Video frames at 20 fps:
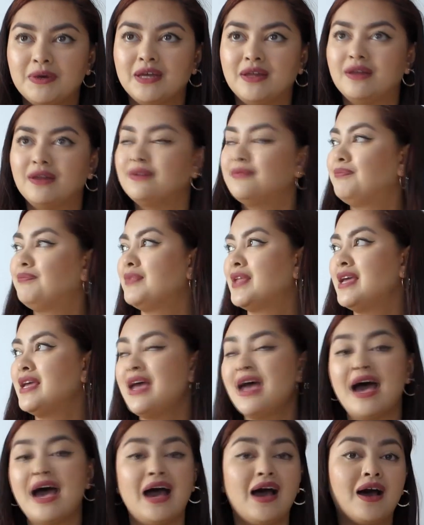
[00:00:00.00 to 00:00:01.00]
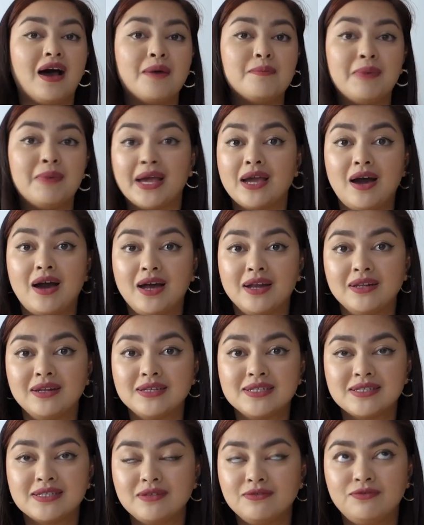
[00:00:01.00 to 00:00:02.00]
but my garden
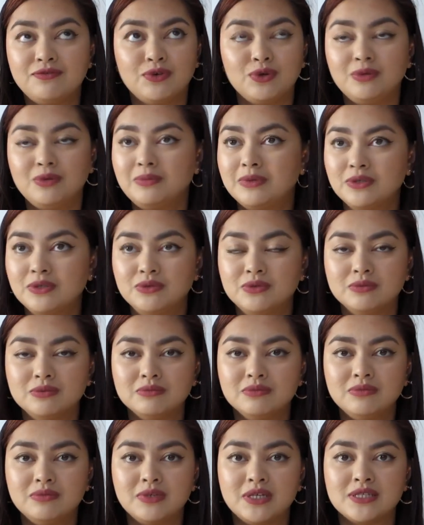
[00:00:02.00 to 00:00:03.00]
is in full bloom.